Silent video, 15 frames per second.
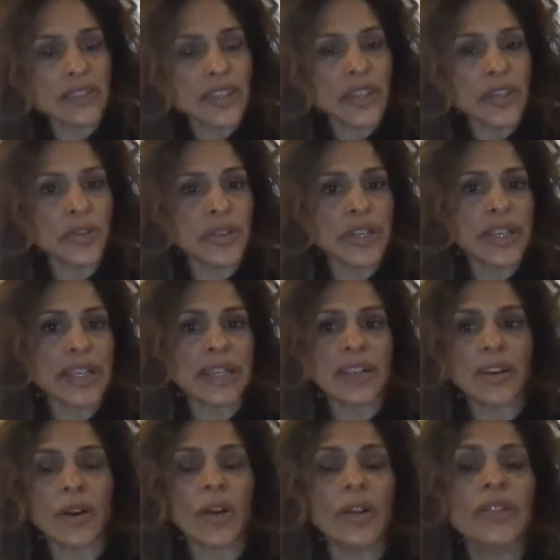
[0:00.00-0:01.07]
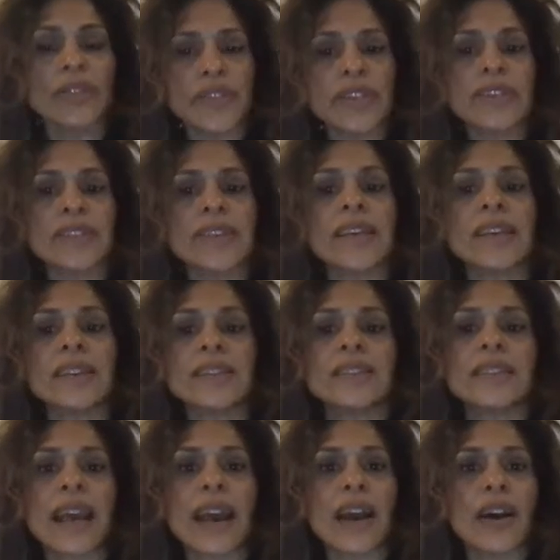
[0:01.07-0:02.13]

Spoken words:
even urinating, all of these things